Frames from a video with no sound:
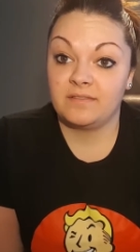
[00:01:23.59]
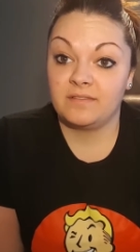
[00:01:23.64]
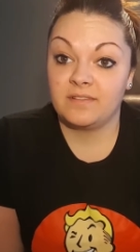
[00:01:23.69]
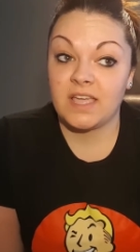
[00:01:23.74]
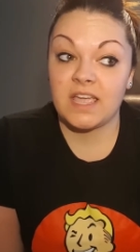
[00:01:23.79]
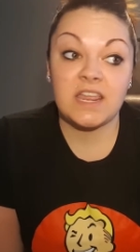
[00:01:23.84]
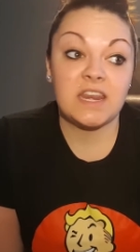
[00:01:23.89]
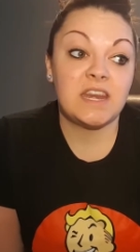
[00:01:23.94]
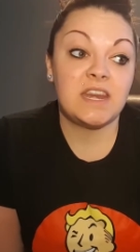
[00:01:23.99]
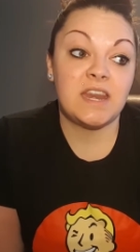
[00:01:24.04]

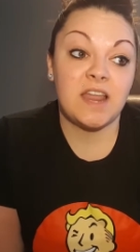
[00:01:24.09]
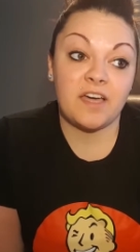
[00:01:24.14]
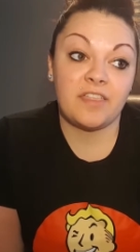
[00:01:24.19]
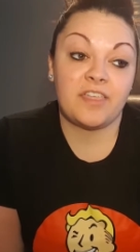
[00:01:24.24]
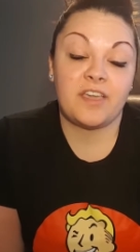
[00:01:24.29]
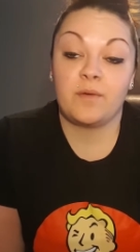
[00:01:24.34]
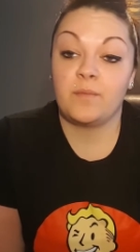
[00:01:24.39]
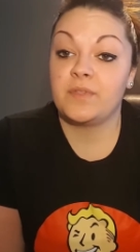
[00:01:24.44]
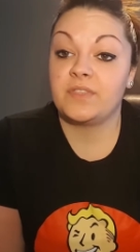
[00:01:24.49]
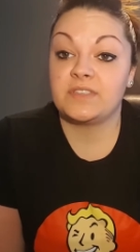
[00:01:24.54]
Like,
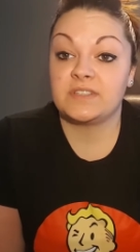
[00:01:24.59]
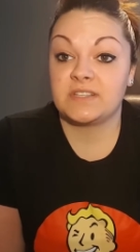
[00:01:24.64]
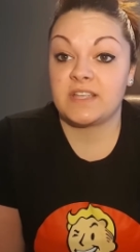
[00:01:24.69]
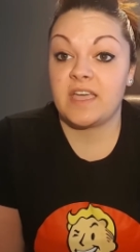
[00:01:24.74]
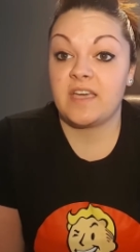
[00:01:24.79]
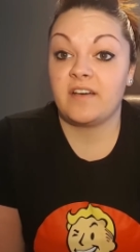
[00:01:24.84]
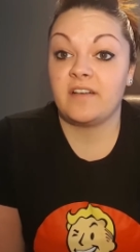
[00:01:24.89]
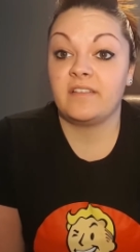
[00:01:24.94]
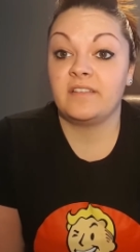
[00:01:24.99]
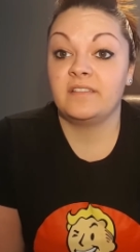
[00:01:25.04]
nothing with the
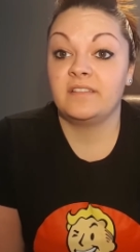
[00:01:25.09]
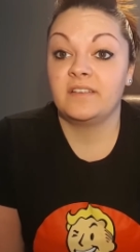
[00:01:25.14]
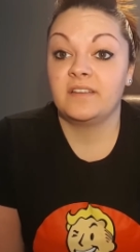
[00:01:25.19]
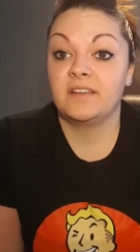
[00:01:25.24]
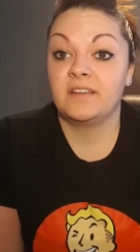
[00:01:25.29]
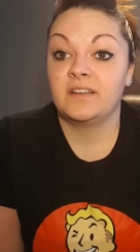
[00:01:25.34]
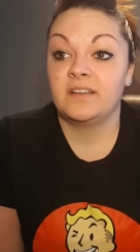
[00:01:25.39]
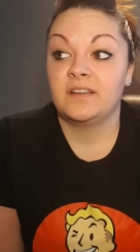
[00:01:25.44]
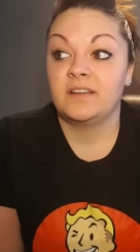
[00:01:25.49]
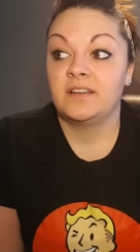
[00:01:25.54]
scale
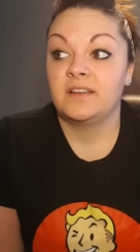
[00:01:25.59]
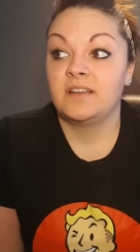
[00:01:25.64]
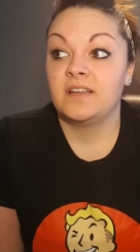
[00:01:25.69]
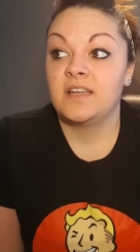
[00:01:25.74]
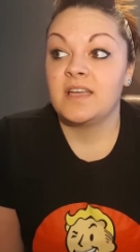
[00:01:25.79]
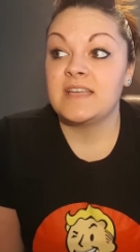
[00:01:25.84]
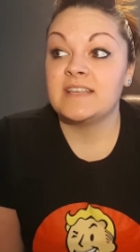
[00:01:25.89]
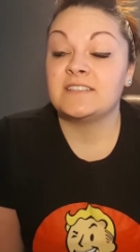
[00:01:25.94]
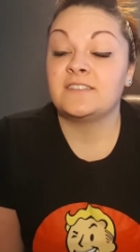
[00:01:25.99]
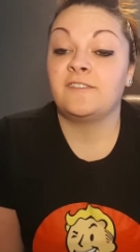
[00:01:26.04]

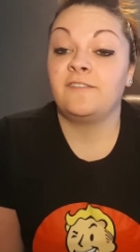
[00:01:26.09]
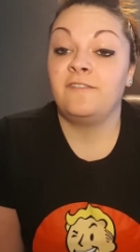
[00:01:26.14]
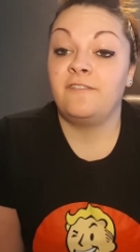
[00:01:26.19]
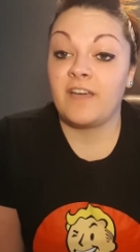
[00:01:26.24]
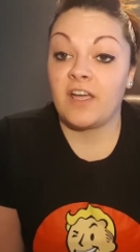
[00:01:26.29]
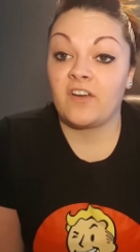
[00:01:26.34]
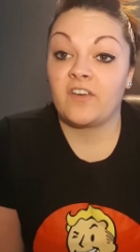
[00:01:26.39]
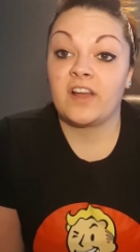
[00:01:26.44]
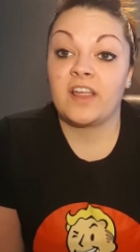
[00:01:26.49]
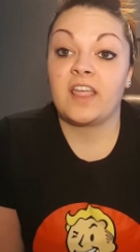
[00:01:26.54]
is
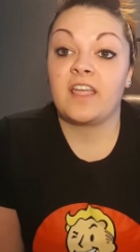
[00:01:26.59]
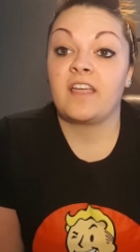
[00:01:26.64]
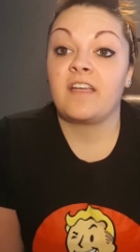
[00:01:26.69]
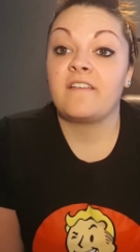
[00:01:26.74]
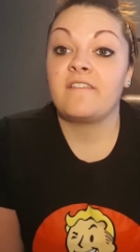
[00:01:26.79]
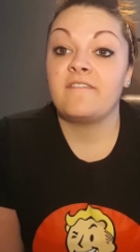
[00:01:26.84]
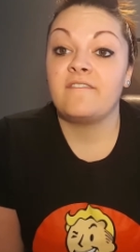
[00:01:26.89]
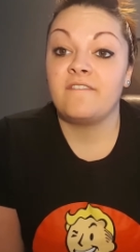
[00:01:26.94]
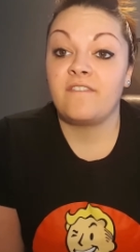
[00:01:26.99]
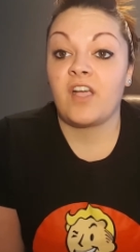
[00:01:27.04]
very,
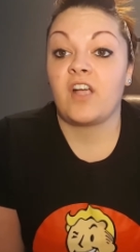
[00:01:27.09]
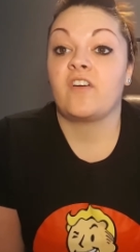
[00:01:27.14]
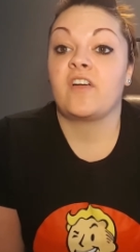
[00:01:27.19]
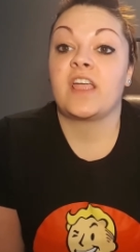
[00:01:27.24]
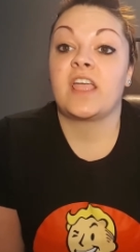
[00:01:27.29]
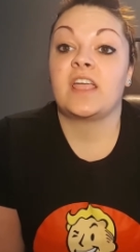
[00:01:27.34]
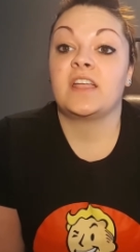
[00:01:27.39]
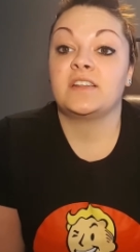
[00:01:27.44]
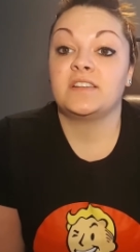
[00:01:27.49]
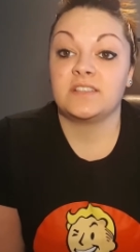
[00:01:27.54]

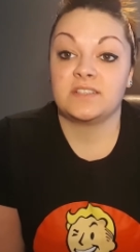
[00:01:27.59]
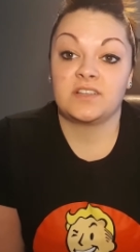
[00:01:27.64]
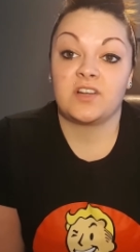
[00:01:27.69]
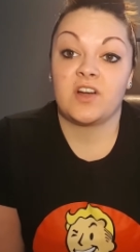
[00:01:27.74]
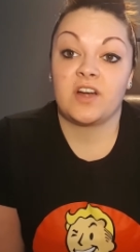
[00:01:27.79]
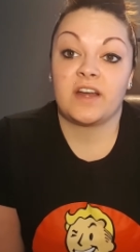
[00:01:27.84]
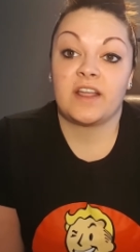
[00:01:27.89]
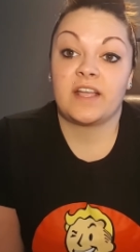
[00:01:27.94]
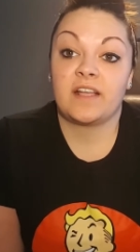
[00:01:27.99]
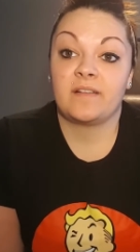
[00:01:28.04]
very
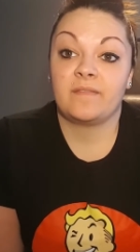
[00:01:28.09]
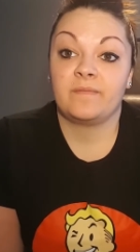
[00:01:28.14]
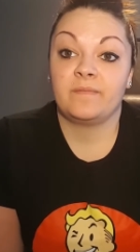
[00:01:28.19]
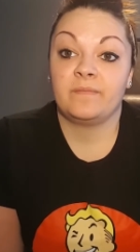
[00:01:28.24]
disheartening.